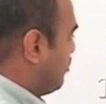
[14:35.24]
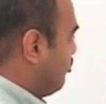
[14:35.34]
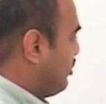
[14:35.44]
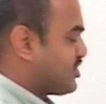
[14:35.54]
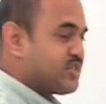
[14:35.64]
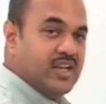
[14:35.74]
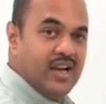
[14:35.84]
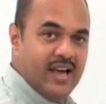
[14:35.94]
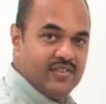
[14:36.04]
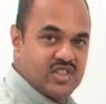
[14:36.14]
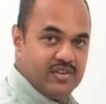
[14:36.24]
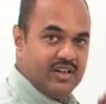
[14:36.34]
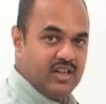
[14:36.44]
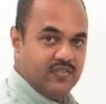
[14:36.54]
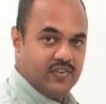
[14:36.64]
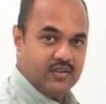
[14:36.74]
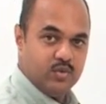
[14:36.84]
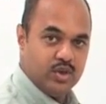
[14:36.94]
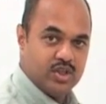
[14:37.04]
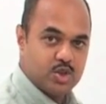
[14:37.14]
we still have 75
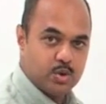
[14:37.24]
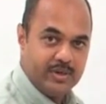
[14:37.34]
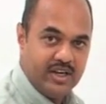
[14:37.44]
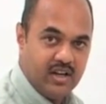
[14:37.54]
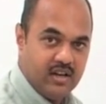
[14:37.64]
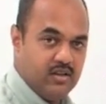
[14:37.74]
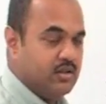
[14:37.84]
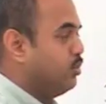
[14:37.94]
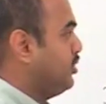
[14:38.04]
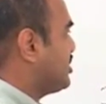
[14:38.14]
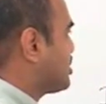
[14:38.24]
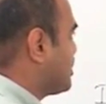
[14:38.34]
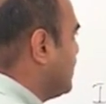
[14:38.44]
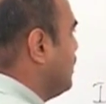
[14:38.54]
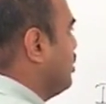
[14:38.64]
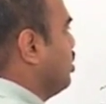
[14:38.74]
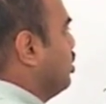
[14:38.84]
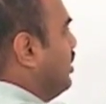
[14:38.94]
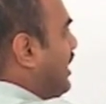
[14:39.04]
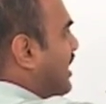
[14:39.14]
units to be done. We still
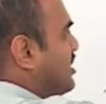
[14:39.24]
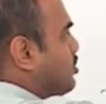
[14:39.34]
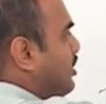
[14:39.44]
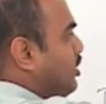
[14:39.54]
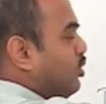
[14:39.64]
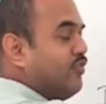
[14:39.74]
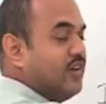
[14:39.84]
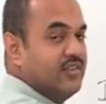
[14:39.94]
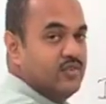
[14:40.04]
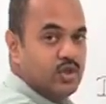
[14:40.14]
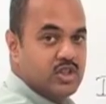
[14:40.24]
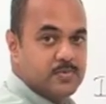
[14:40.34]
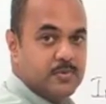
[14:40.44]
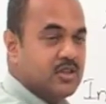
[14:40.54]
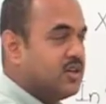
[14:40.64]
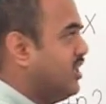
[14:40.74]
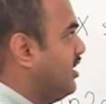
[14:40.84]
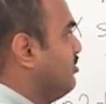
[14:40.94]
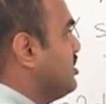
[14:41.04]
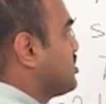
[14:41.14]
know X will do 5 units per
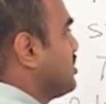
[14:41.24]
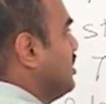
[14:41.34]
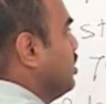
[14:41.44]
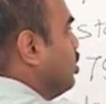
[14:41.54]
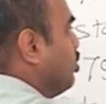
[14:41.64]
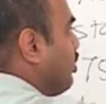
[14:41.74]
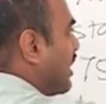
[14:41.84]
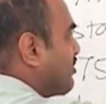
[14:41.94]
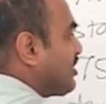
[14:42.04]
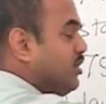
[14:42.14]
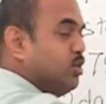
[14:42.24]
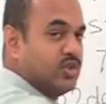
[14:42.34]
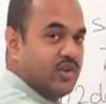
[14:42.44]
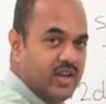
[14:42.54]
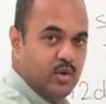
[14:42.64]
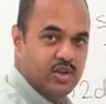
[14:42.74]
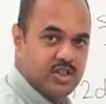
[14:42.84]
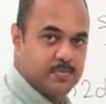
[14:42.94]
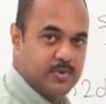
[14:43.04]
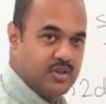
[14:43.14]
day. We still know Y will do 3
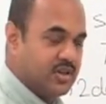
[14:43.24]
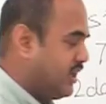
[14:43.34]
units per